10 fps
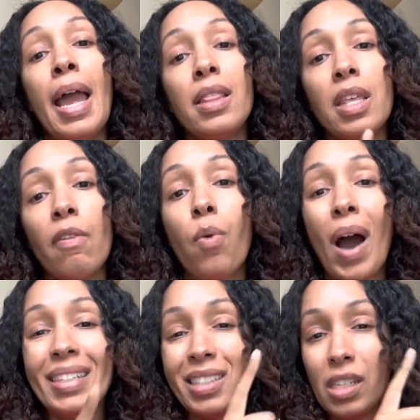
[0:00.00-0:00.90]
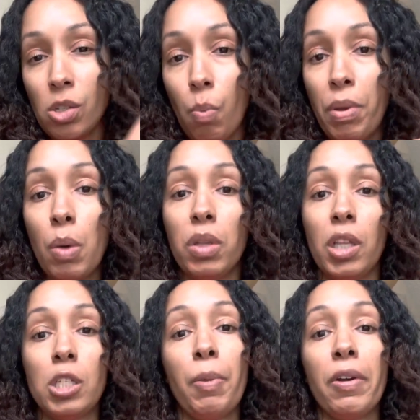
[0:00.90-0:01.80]
And therefore, I disobeyed what
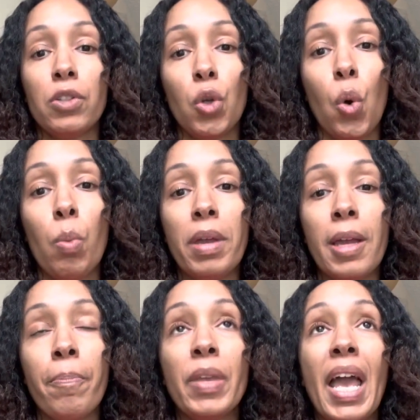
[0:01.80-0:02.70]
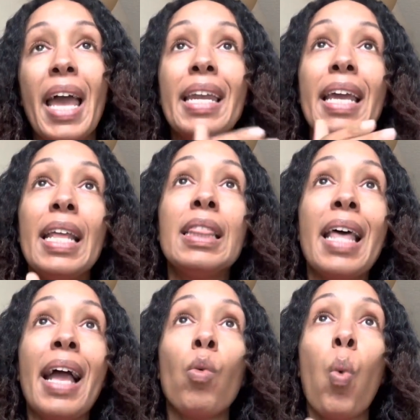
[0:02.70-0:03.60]
the Spirit told me. And in
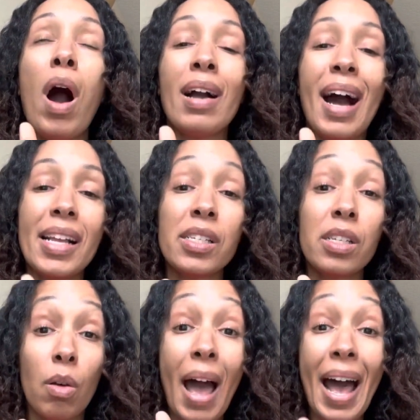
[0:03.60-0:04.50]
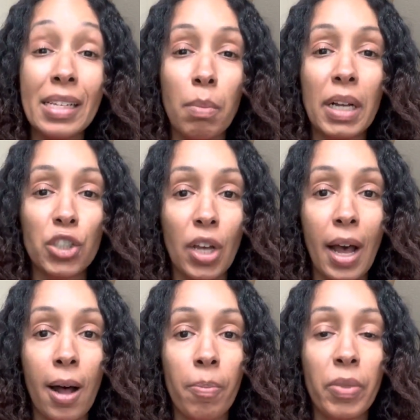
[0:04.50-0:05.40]
that, while God still has my
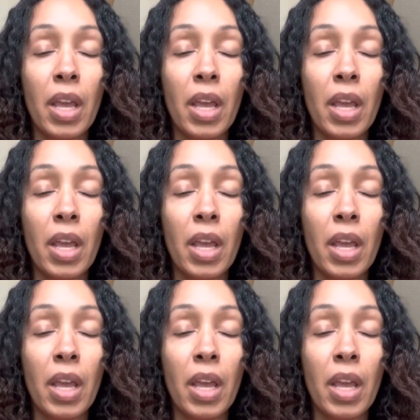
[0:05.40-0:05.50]
child,